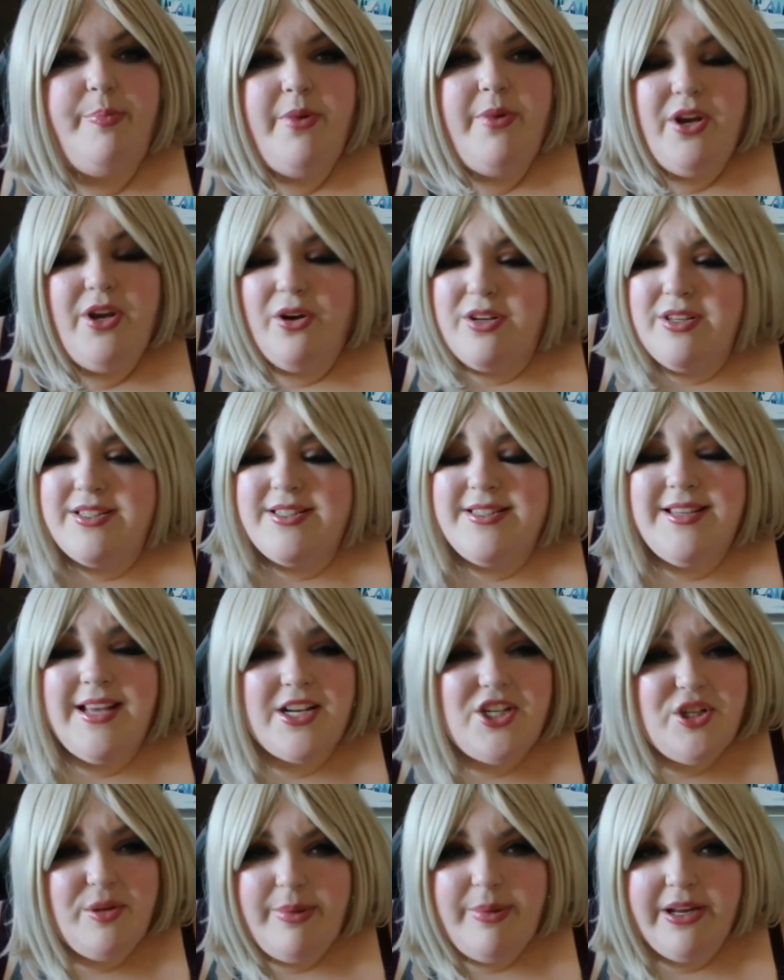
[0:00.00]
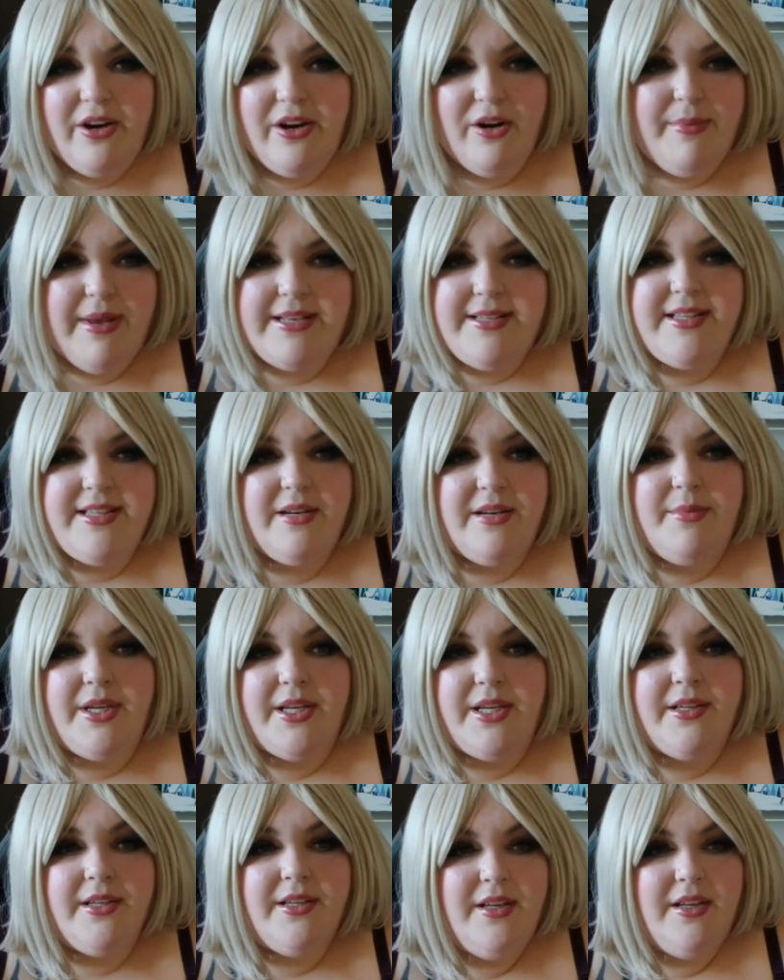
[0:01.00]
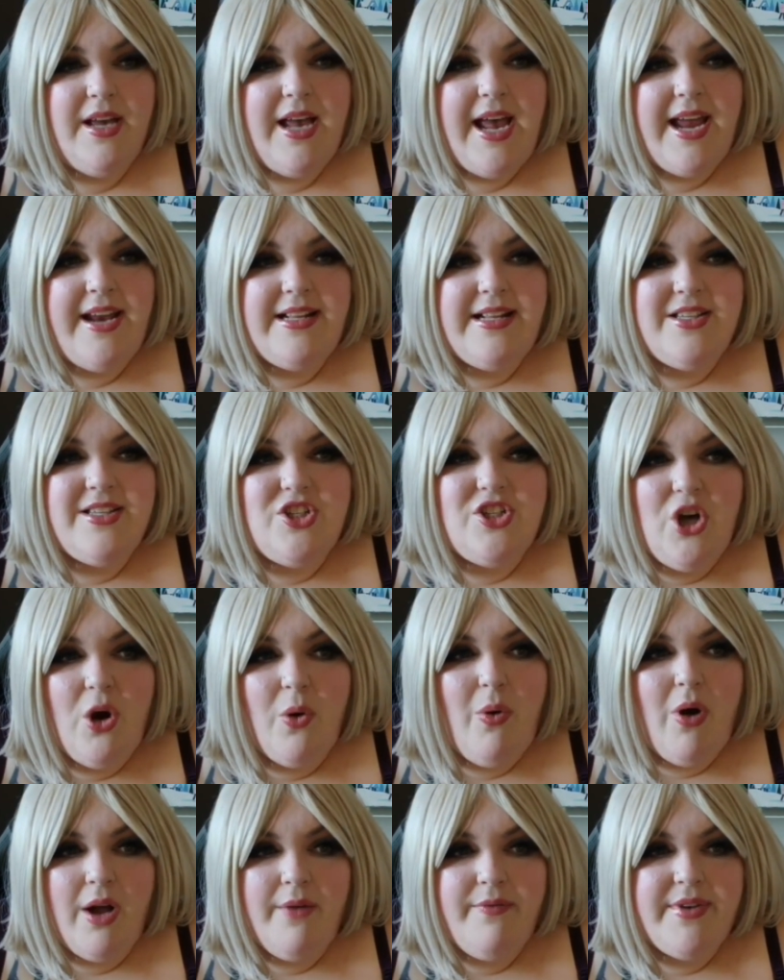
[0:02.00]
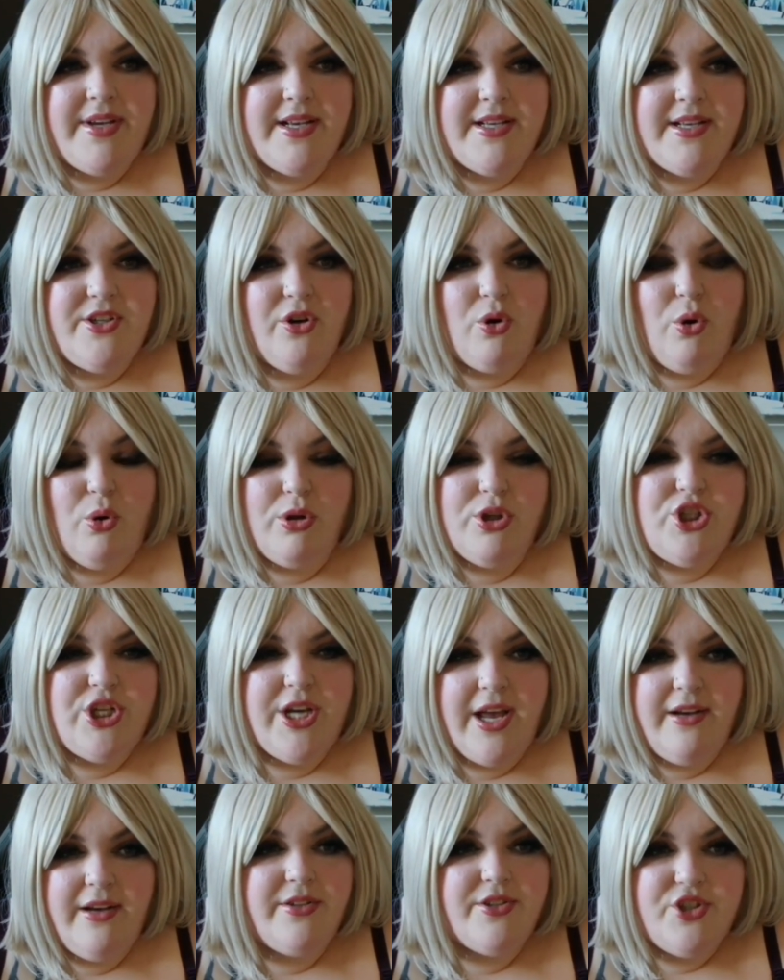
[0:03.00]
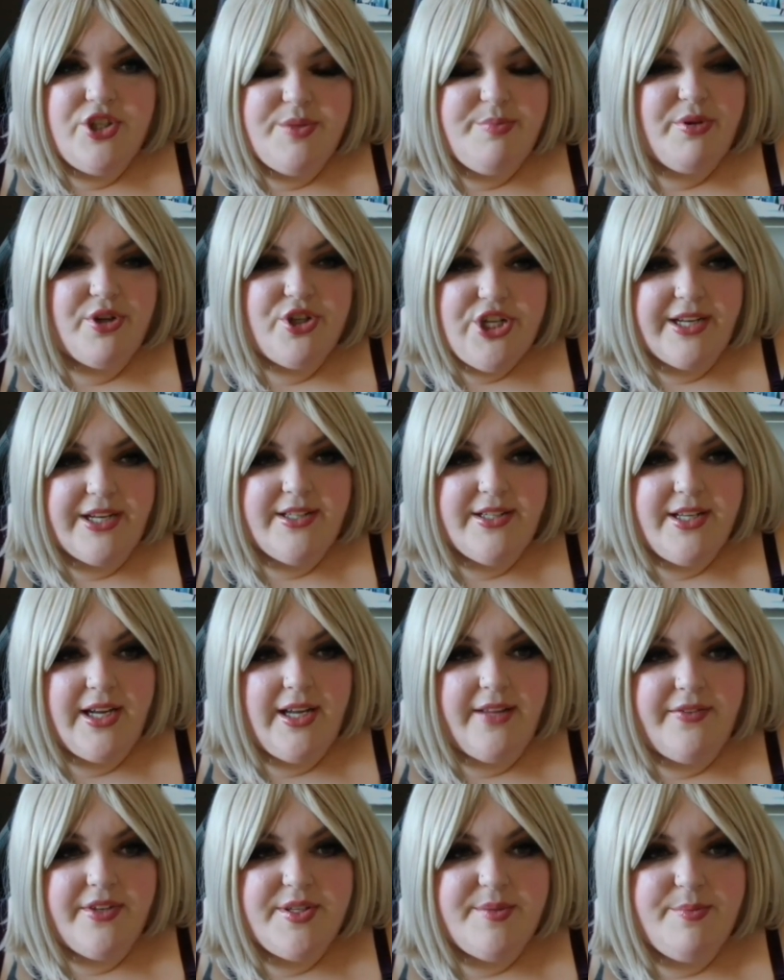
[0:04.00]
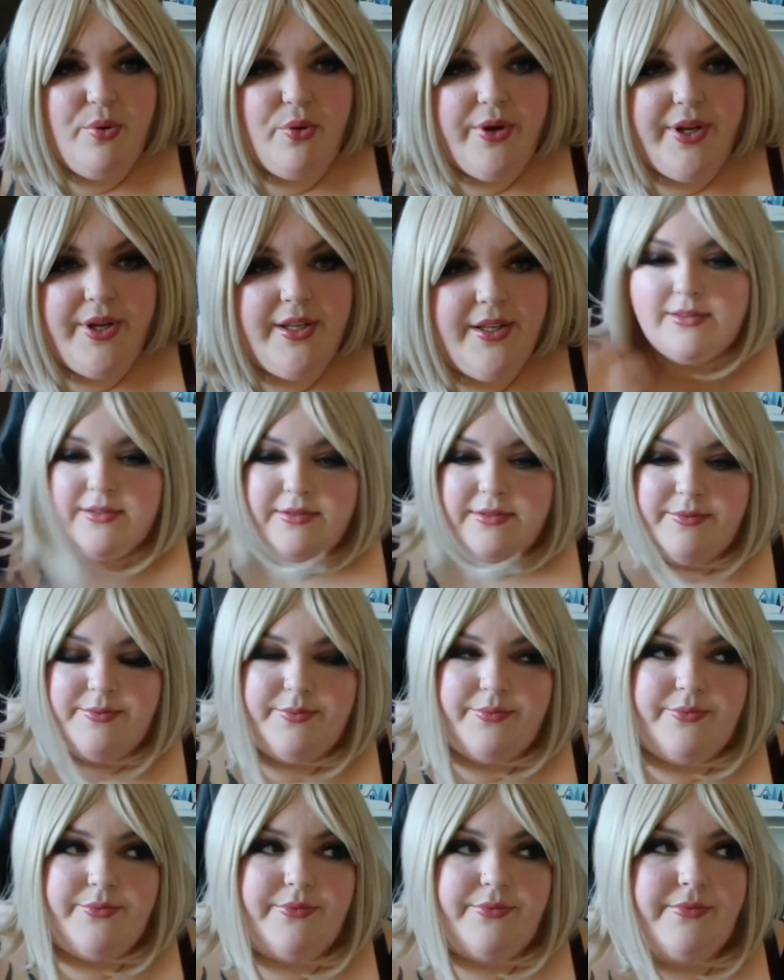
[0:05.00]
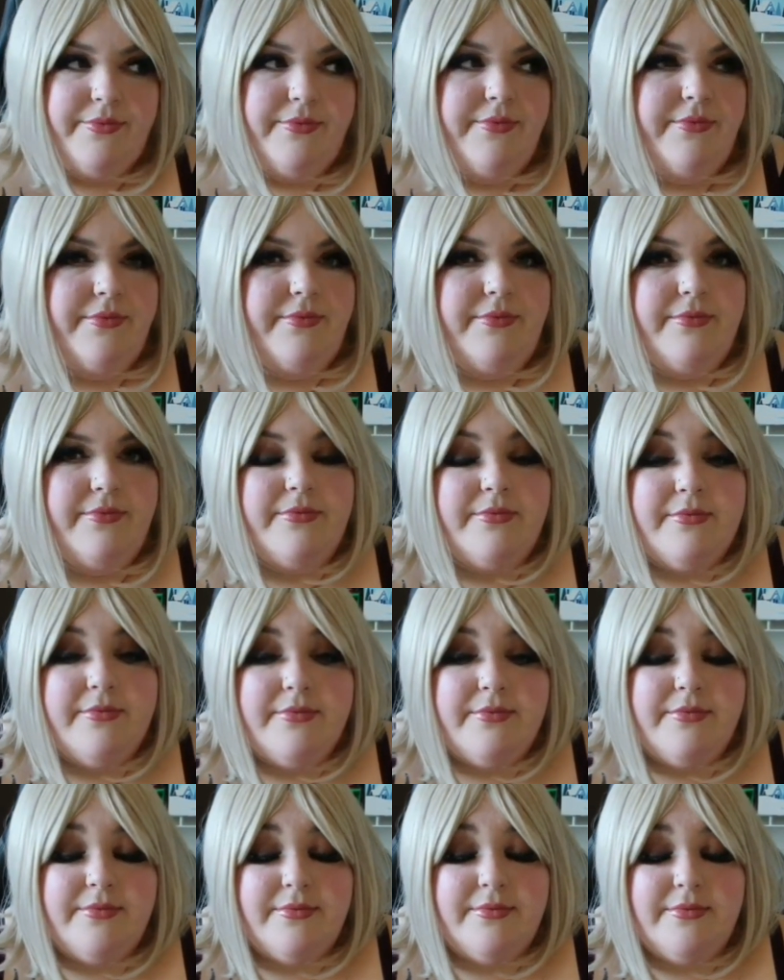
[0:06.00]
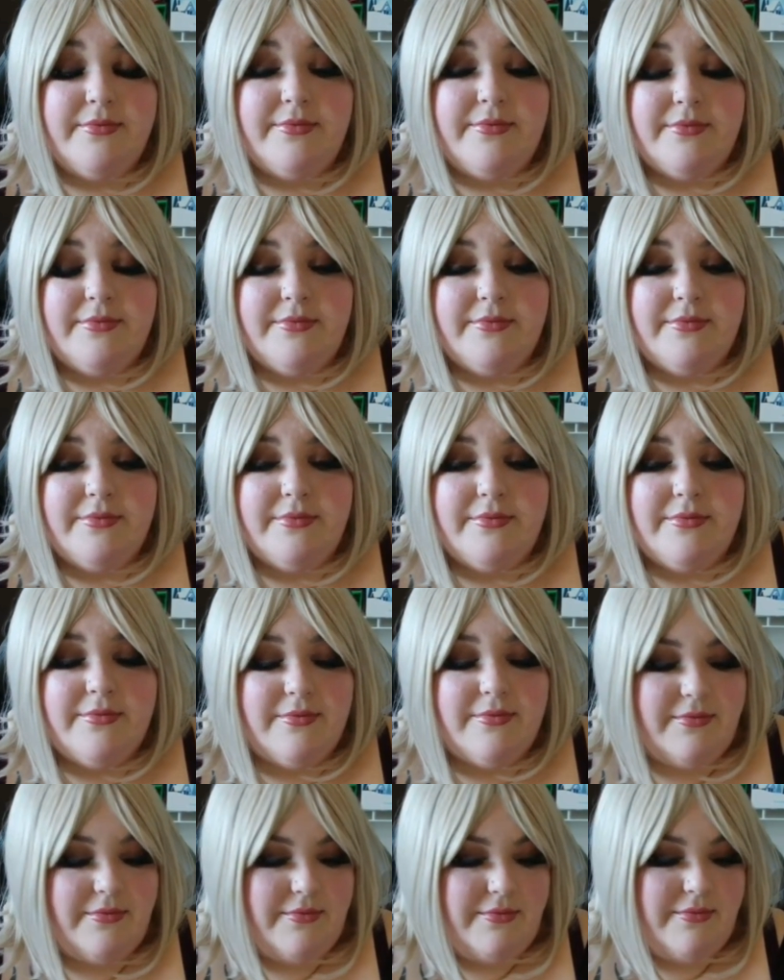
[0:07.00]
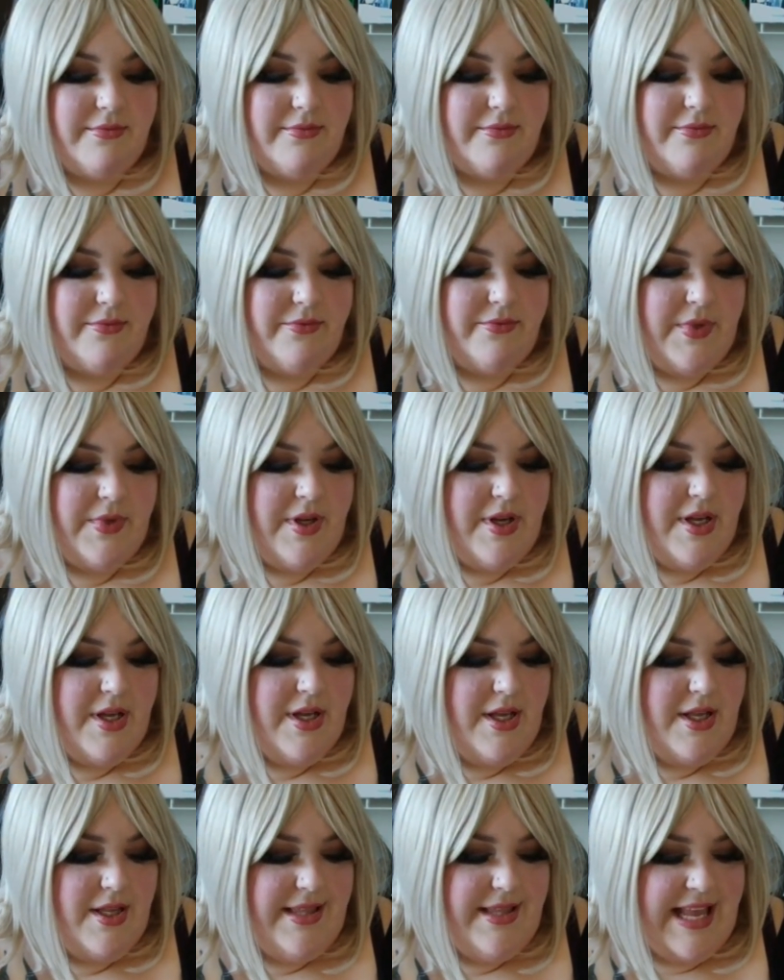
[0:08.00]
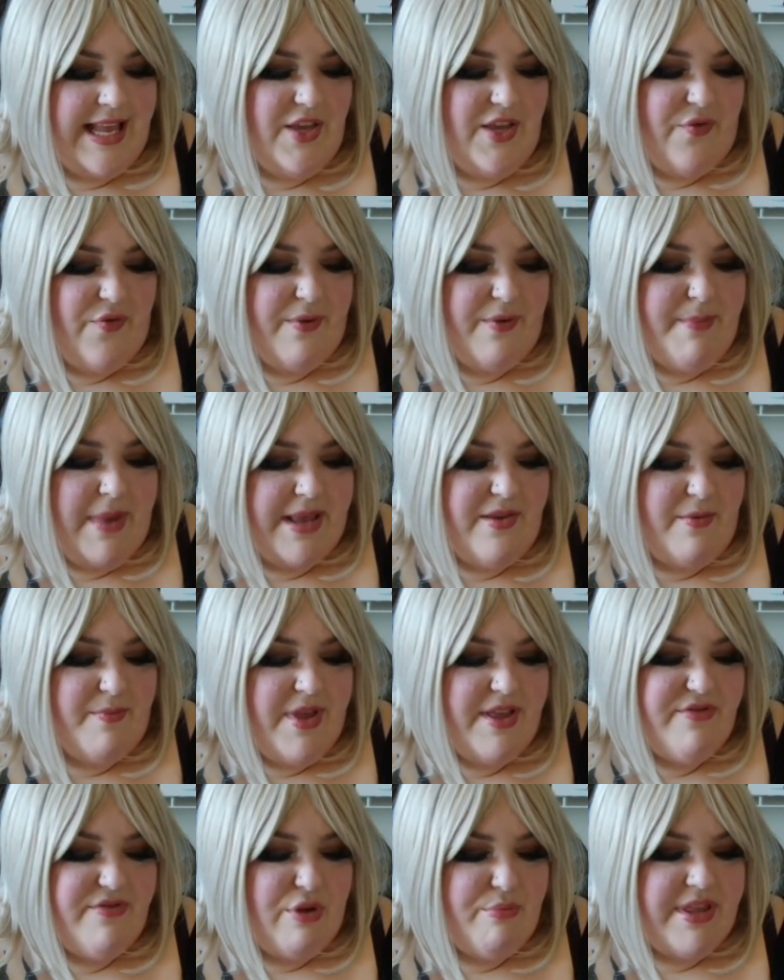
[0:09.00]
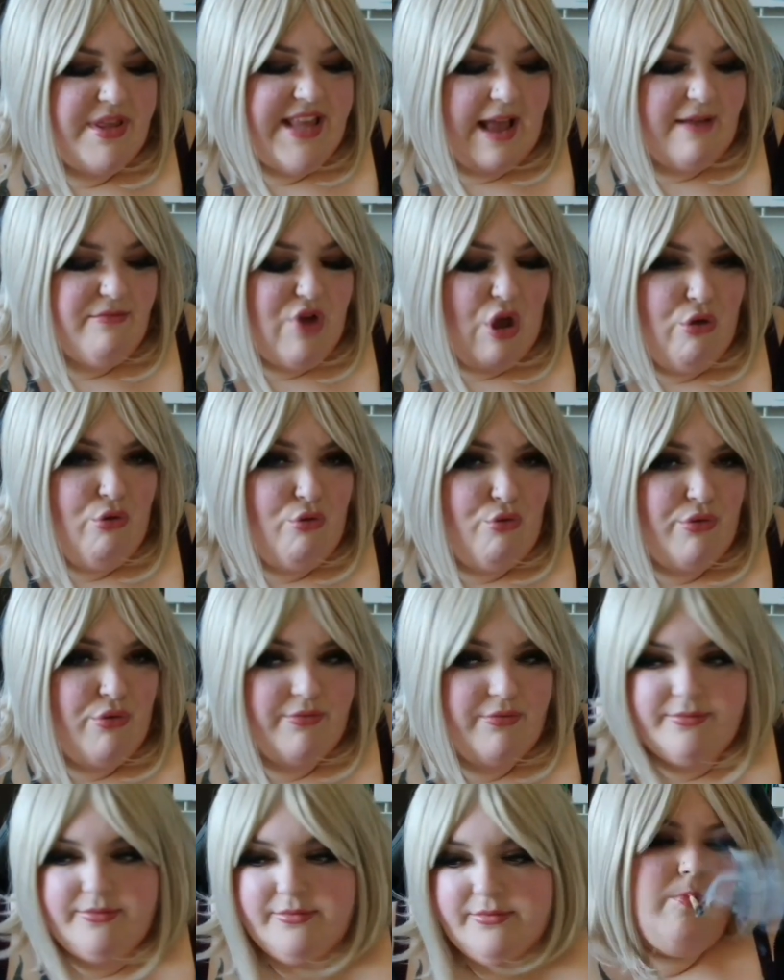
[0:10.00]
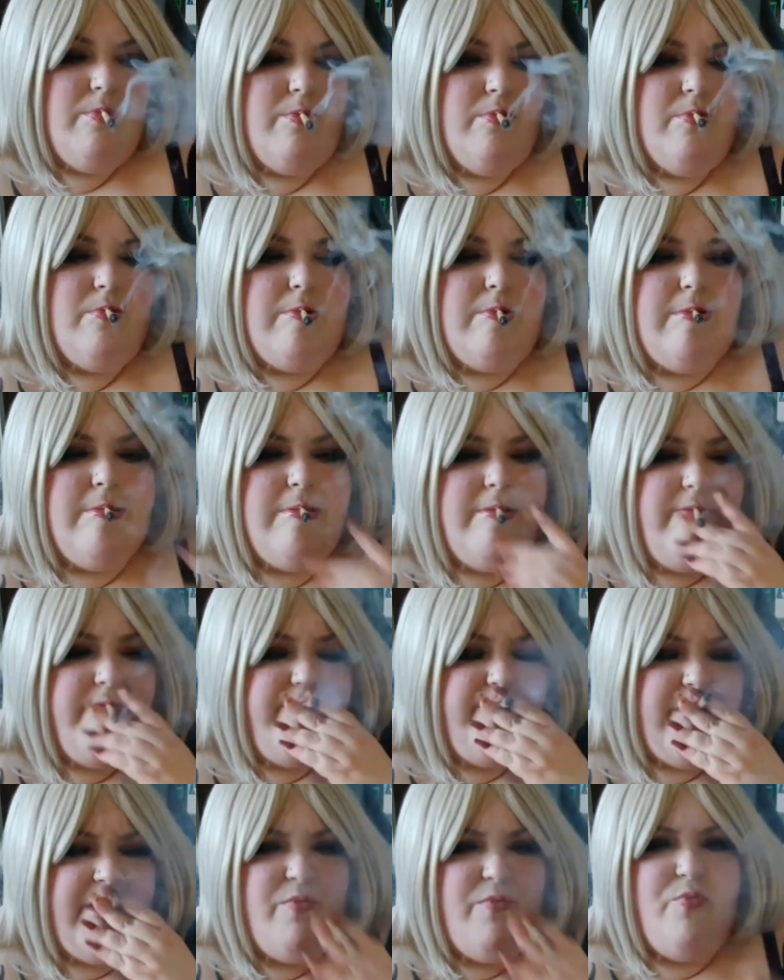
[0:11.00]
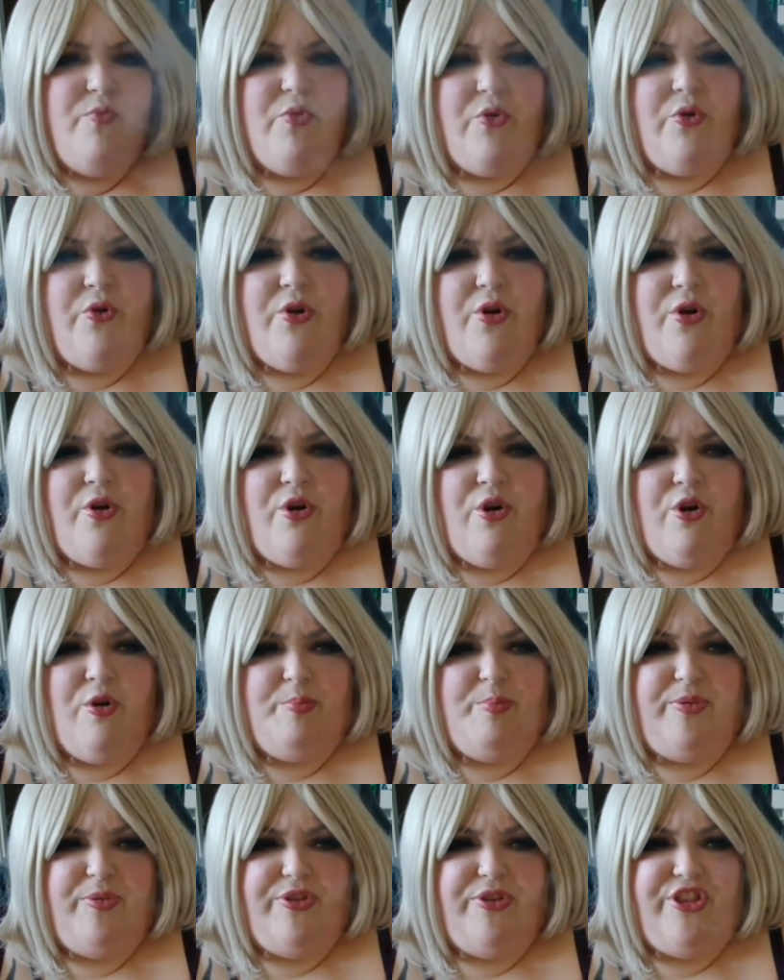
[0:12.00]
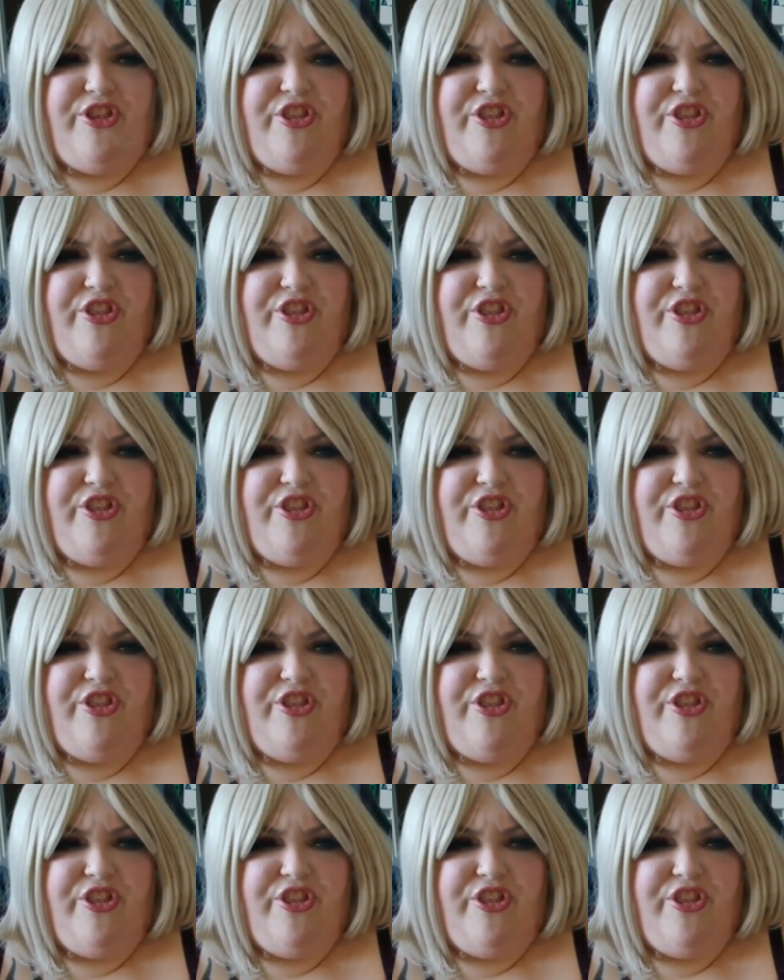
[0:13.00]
You're such a bigger mess than me. And it's so obvious your whole channel is just projecting at this point. KD, thank you so much for the super chat. Thank you for much of the it fucking worked.